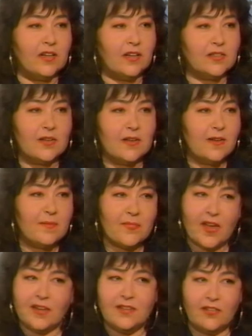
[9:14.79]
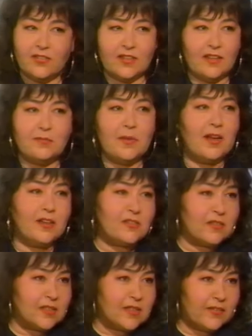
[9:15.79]
all day and took care of I never left my house for
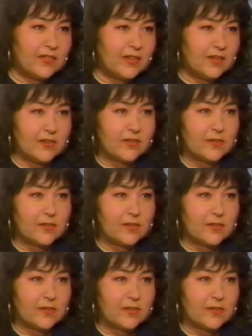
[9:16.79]
seven years.